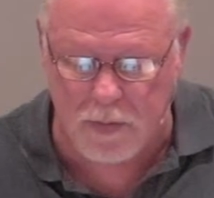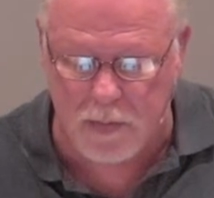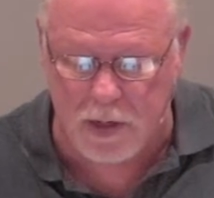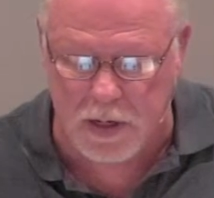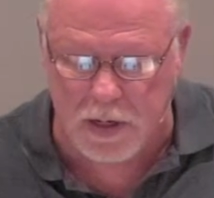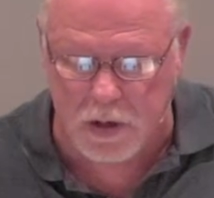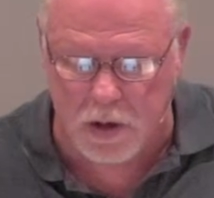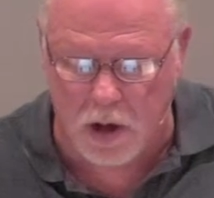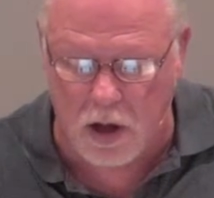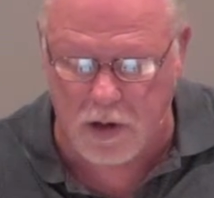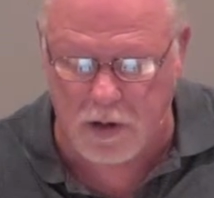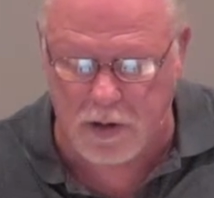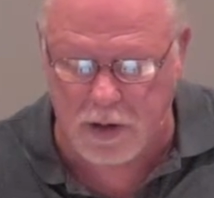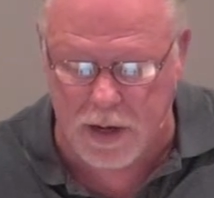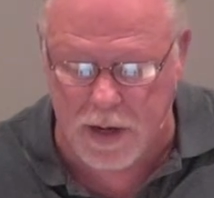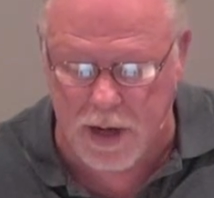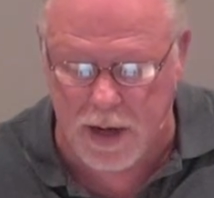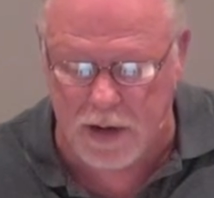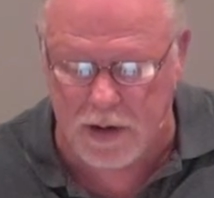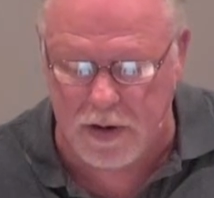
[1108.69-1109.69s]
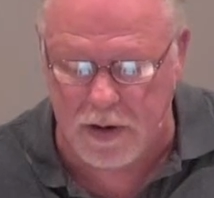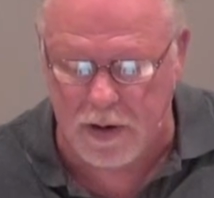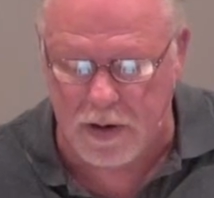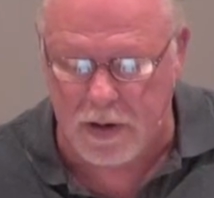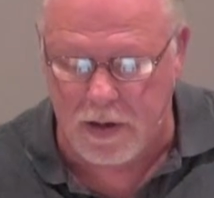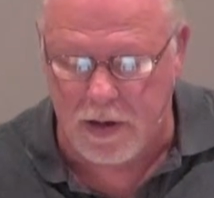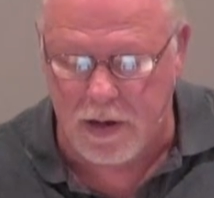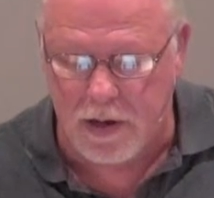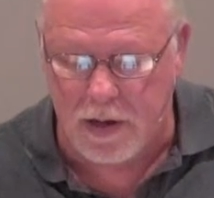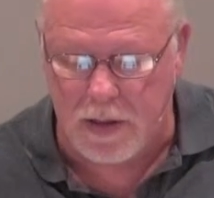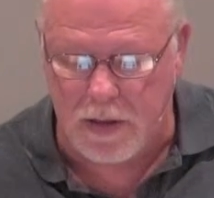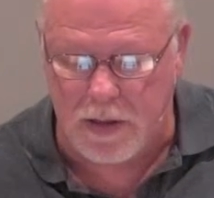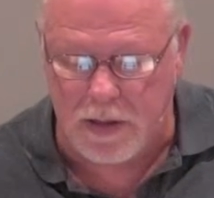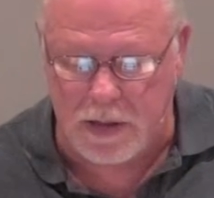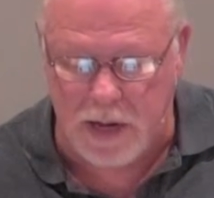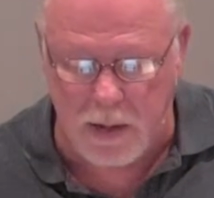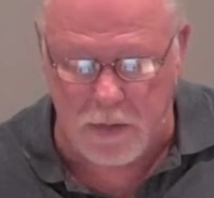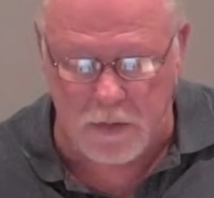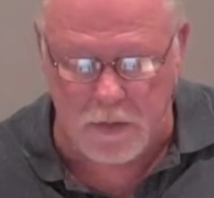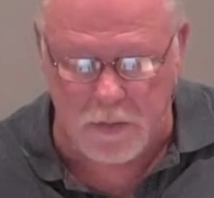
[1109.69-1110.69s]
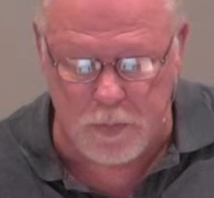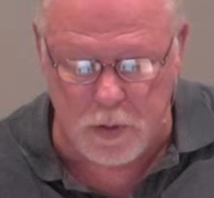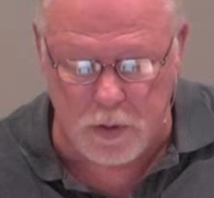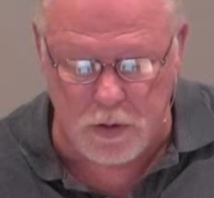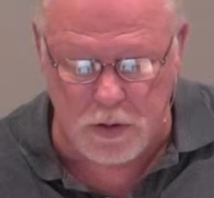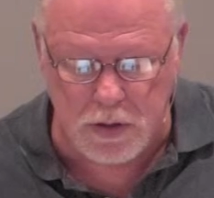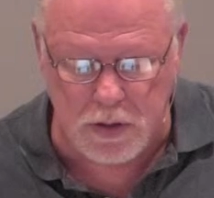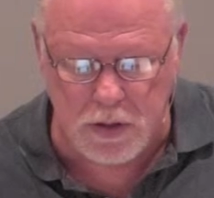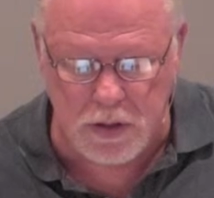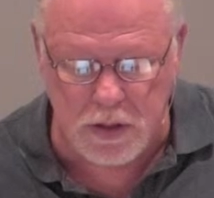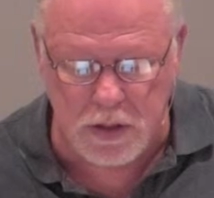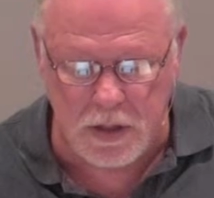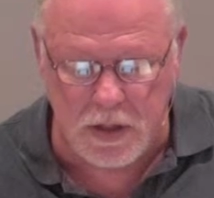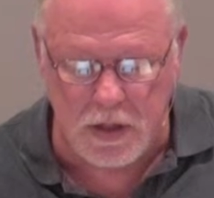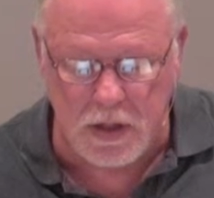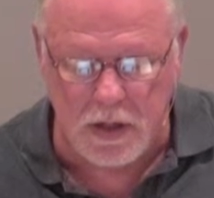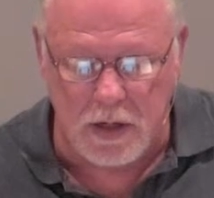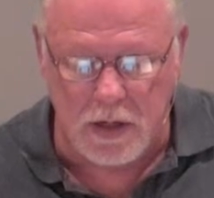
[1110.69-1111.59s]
been long dead at the time of Moses,